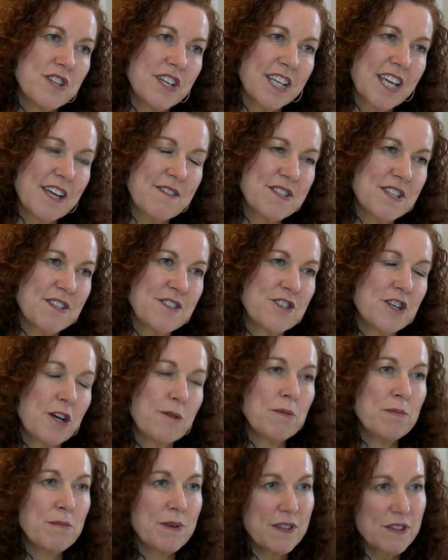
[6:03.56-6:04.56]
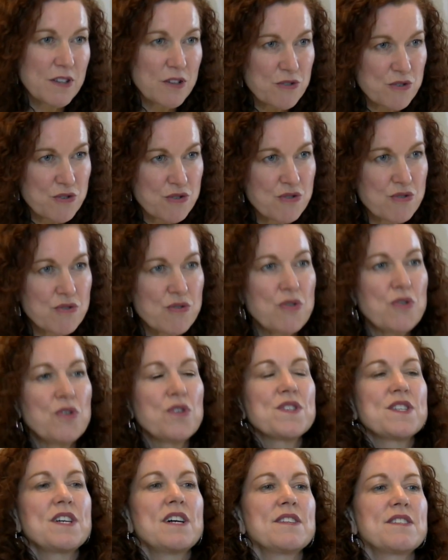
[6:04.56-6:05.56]
gives us dopamine, that
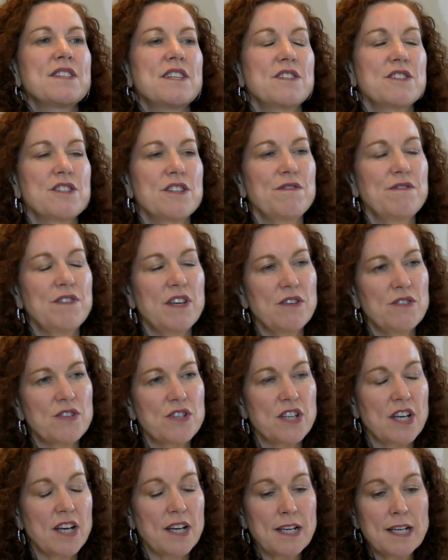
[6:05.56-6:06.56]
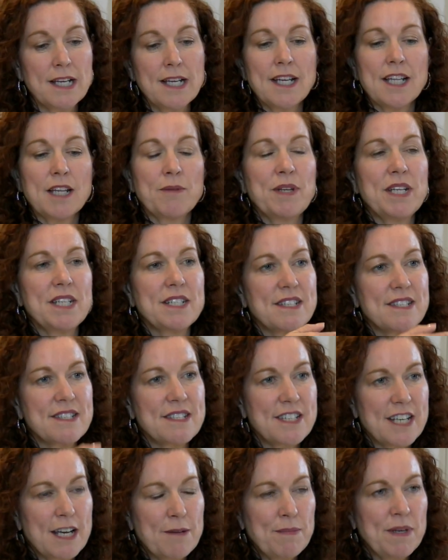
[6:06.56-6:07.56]
draws us into the future, and we need to
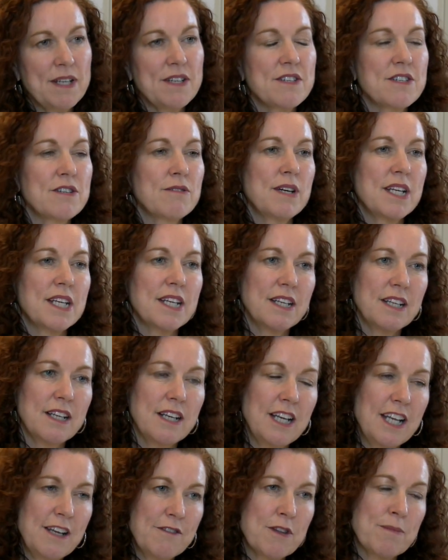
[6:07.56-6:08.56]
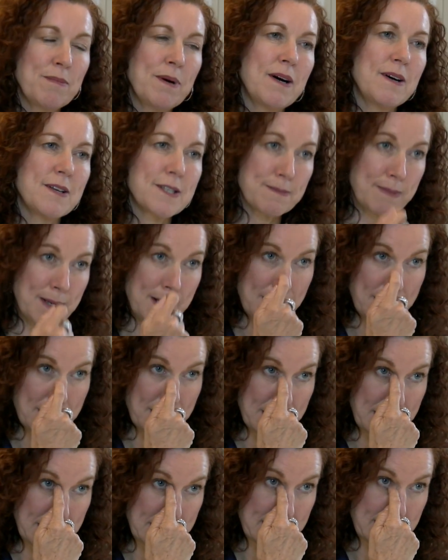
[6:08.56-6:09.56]
step into it, leave the past
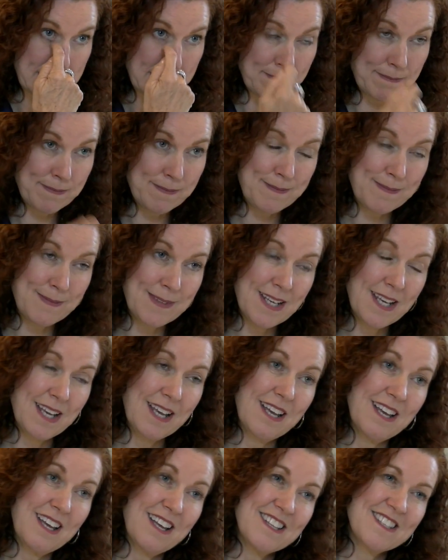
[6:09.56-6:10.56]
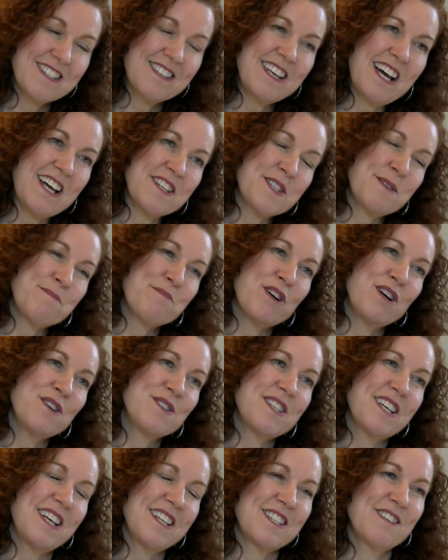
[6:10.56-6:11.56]
behind. So that's the
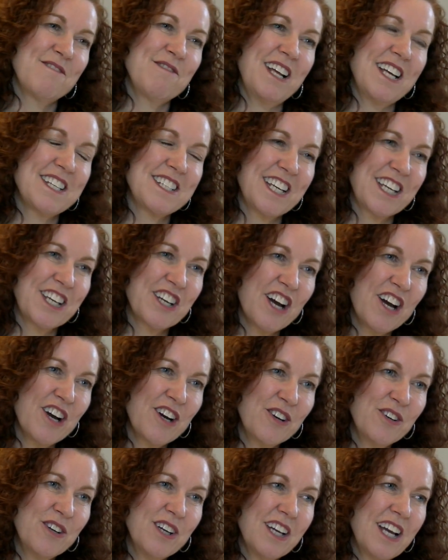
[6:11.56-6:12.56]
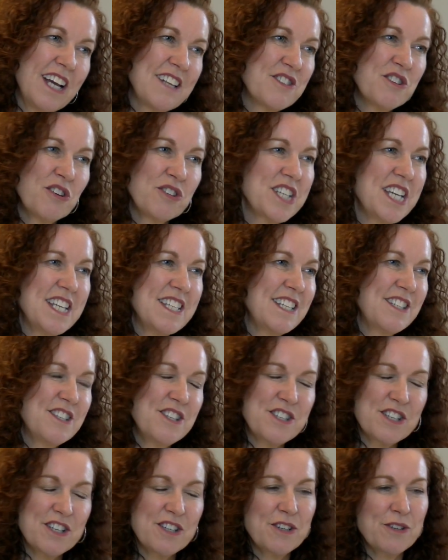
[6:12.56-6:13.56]
process of letting go. It's not easy to
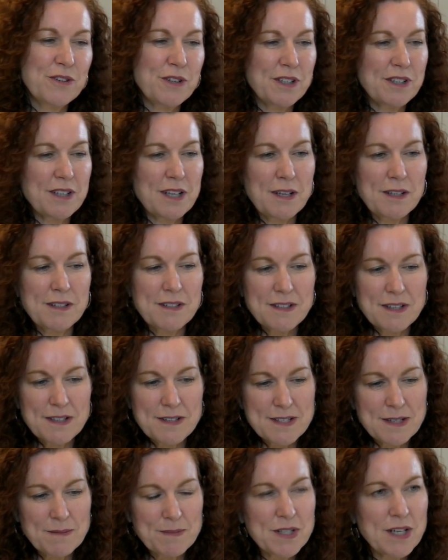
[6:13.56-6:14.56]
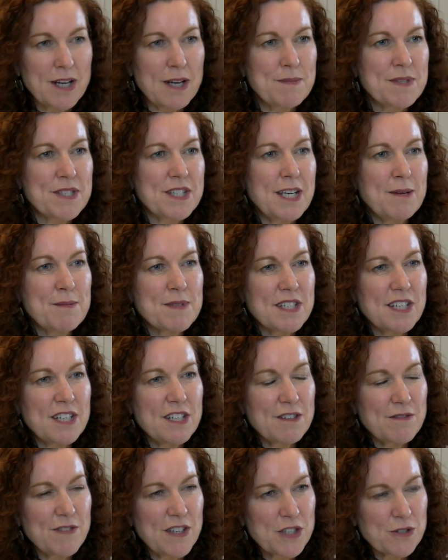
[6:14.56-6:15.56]
do, and sometimes teams and
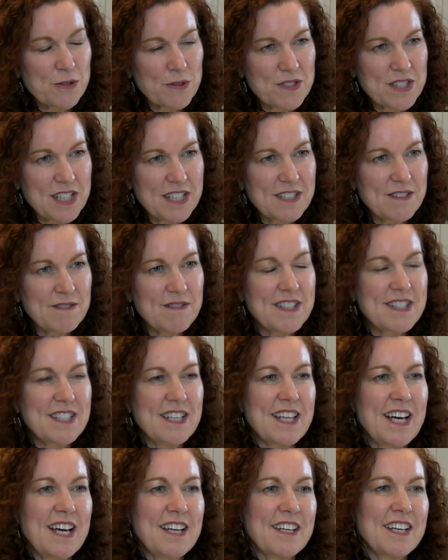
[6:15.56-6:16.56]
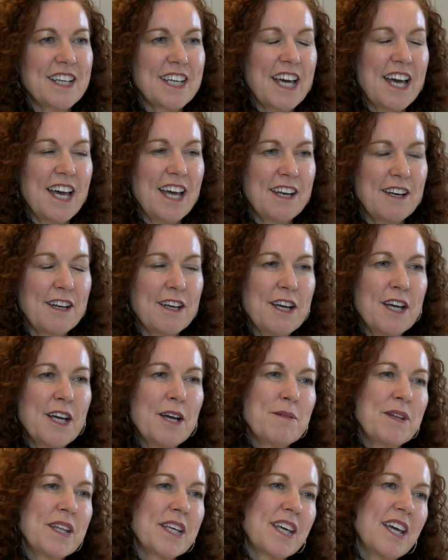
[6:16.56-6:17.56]
individuals need to visit that again.
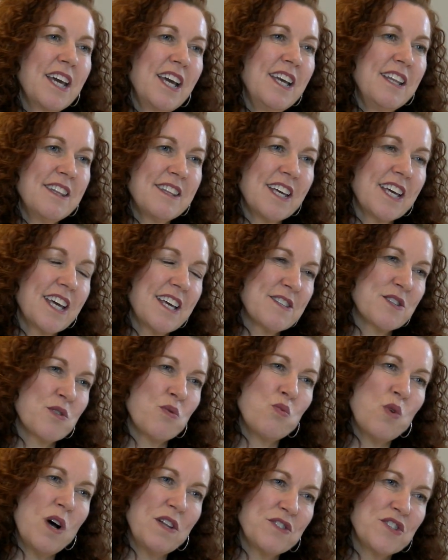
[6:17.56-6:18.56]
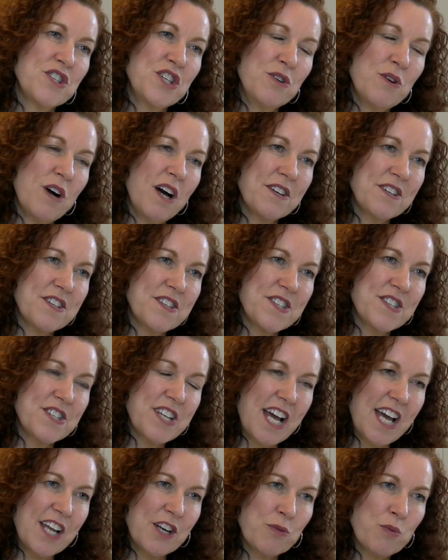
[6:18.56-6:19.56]
The key thing is that once you
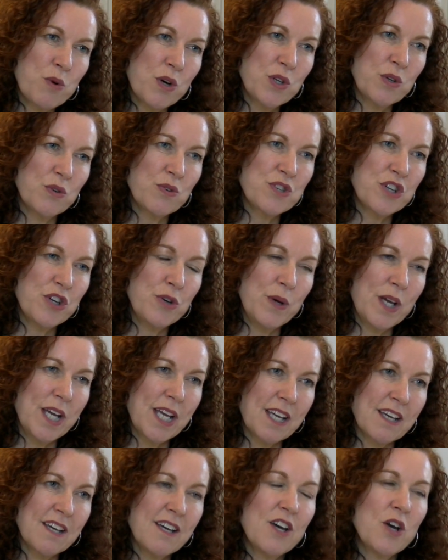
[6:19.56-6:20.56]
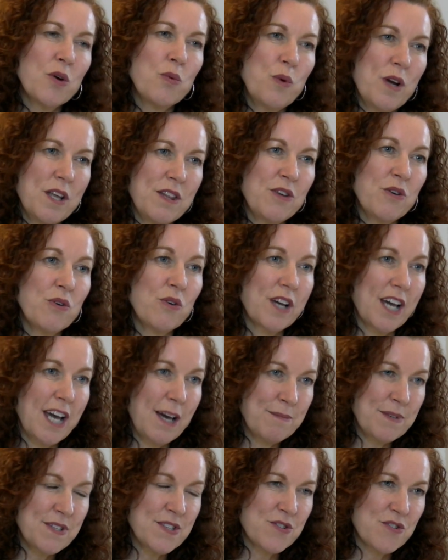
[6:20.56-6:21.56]
understand what you're doing with your
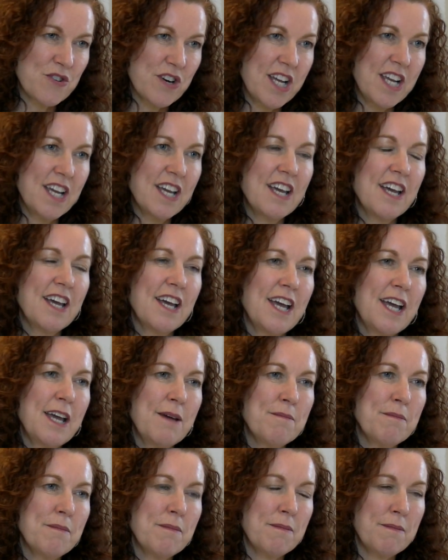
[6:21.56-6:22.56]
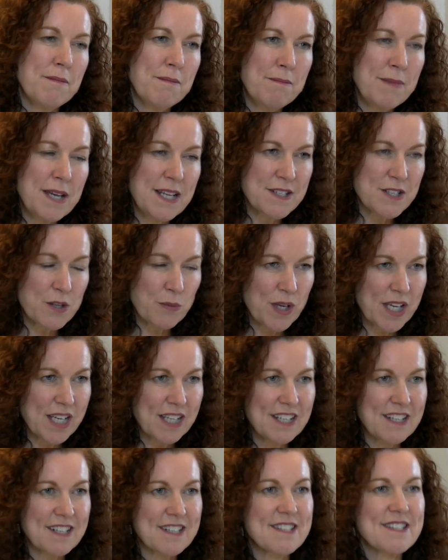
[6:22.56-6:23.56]
chemistry, it means that we
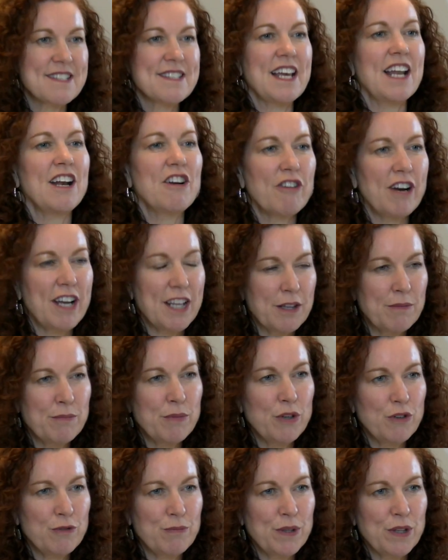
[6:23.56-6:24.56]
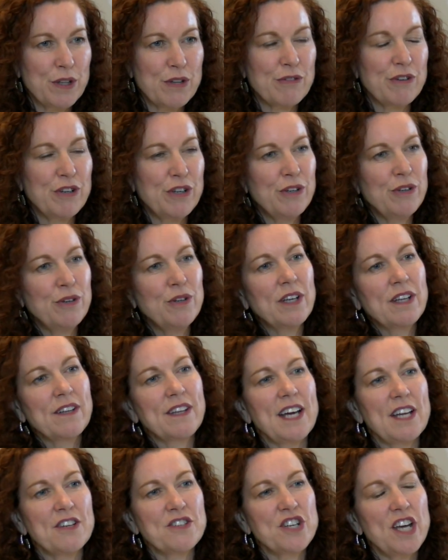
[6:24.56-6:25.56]
can accelerate the movement through
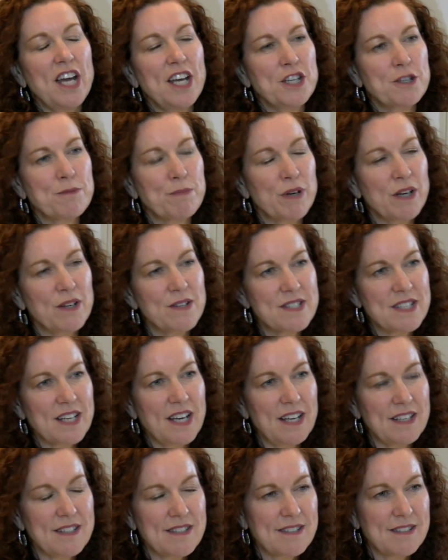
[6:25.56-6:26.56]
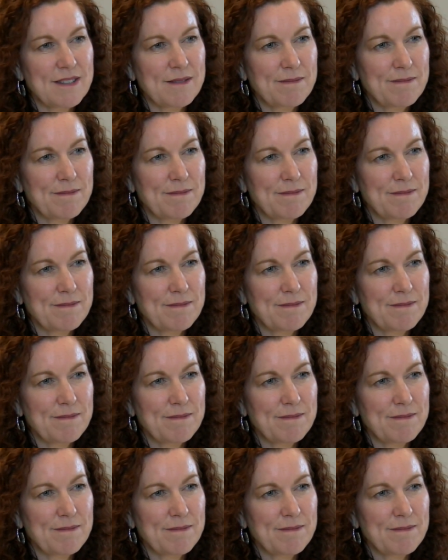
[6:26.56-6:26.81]
that change process.